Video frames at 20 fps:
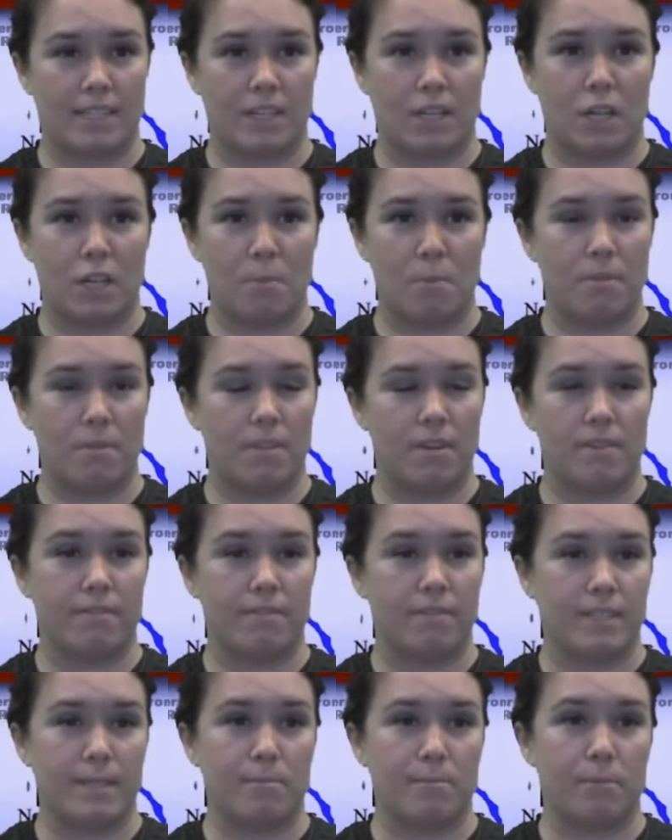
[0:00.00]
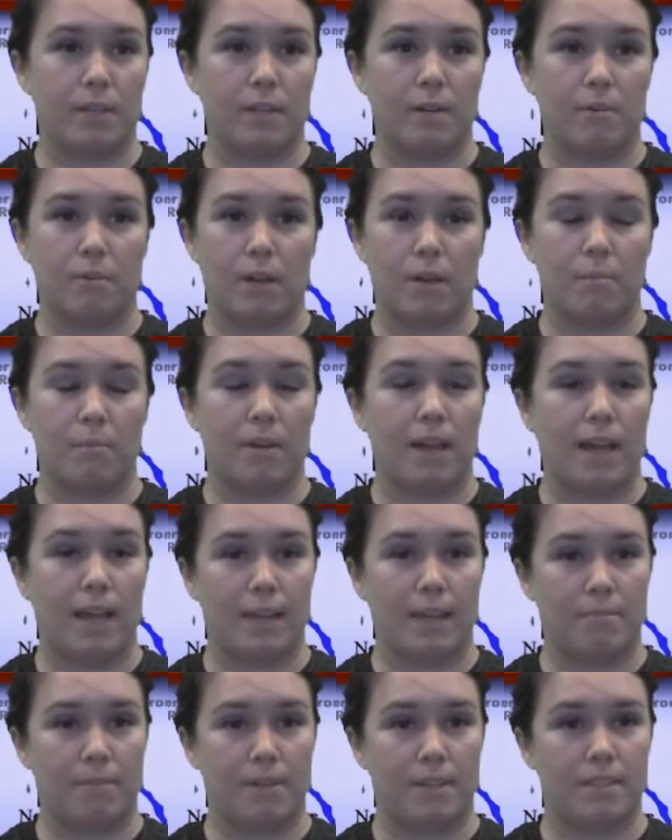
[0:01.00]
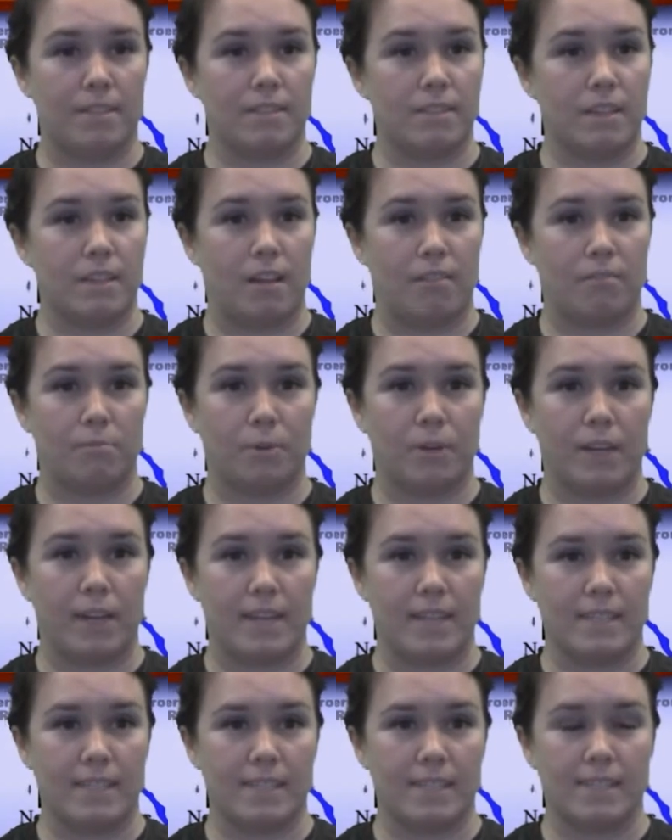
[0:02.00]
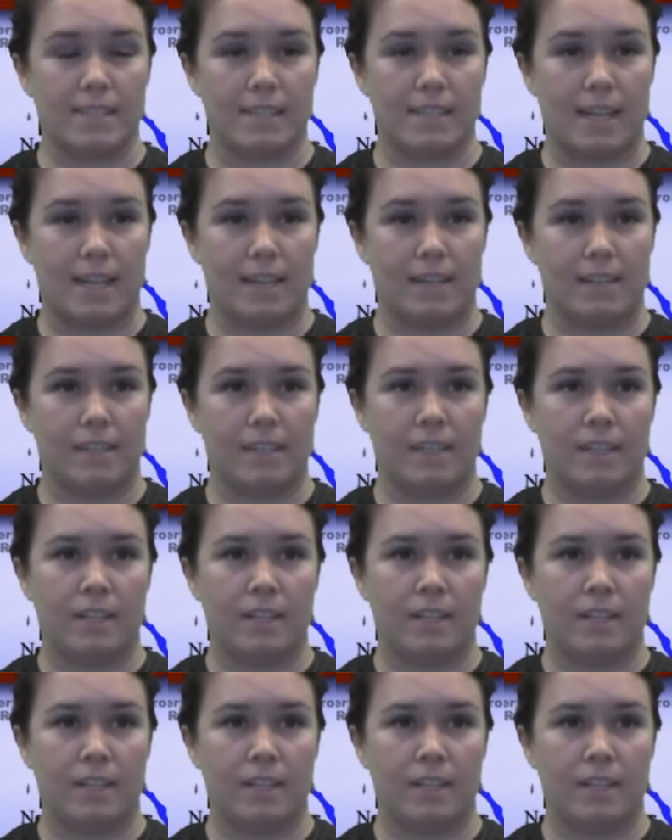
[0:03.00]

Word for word: and hoped the defense played well behind me, the sophomore ace said.